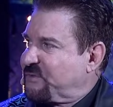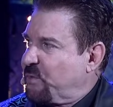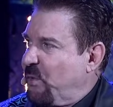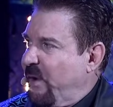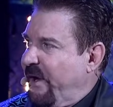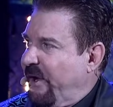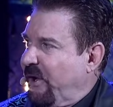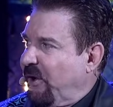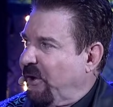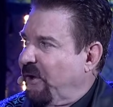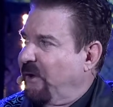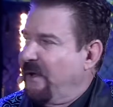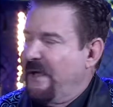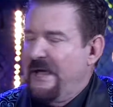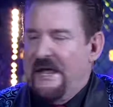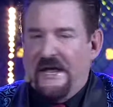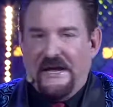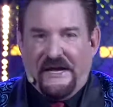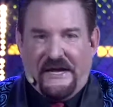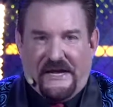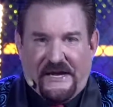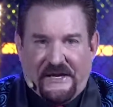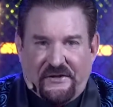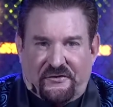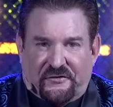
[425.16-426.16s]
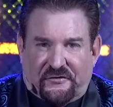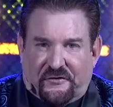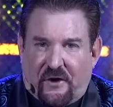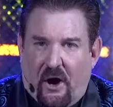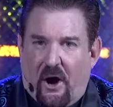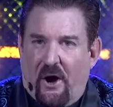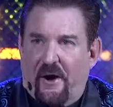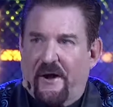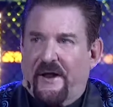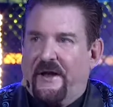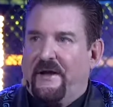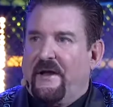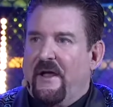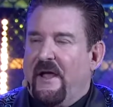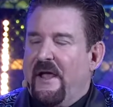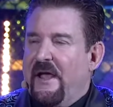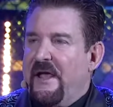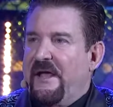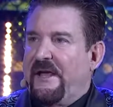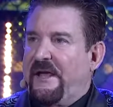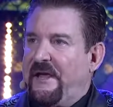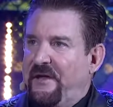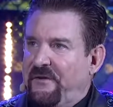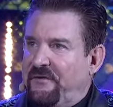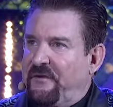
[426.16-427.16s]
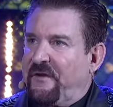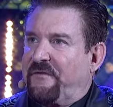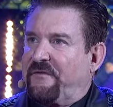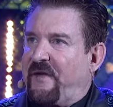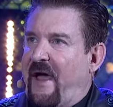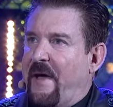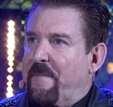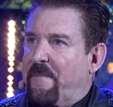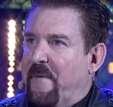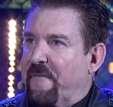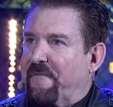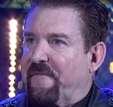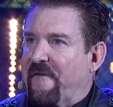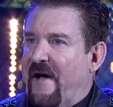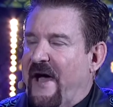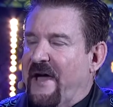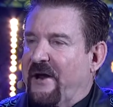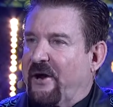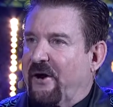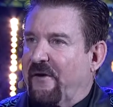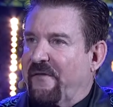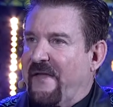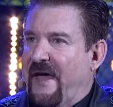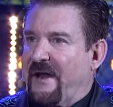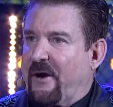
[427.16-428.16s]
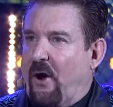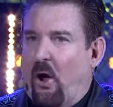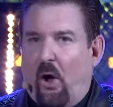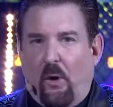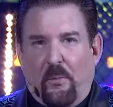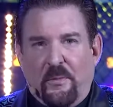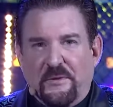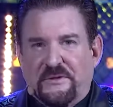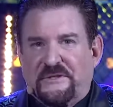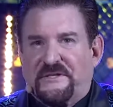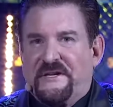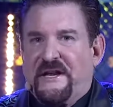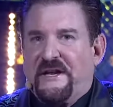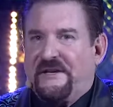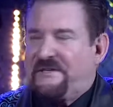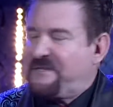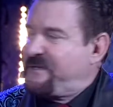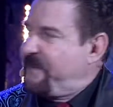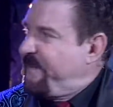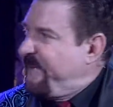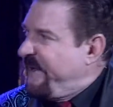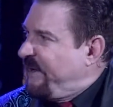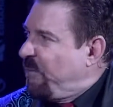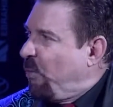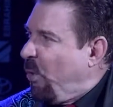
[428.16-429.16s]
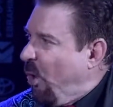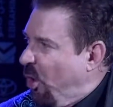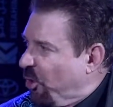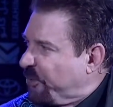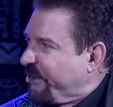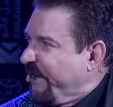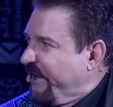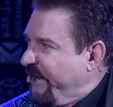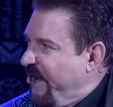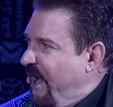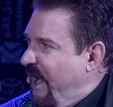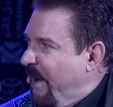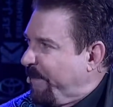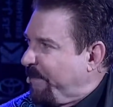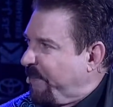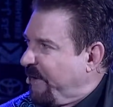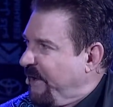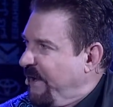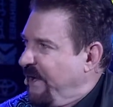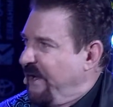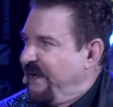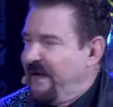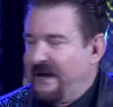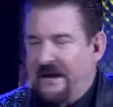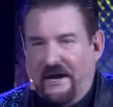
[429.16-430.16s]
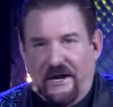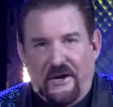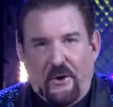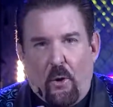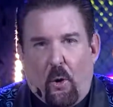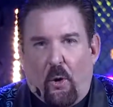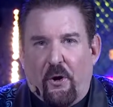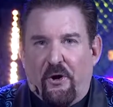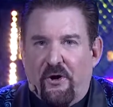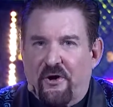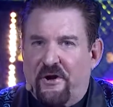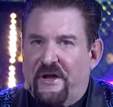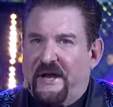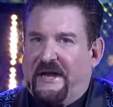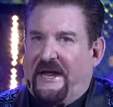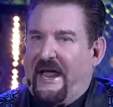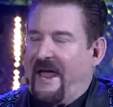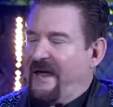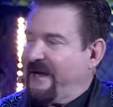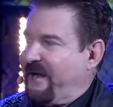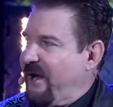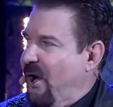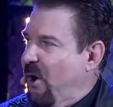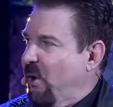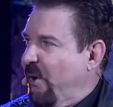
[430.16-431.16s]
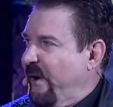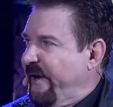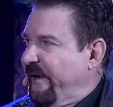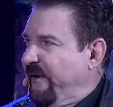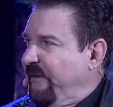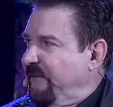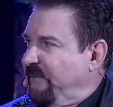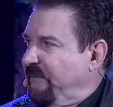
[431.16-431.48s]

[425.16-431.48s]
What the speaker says: will. He's the type of fighter that almost needs to be woken up in order to get going.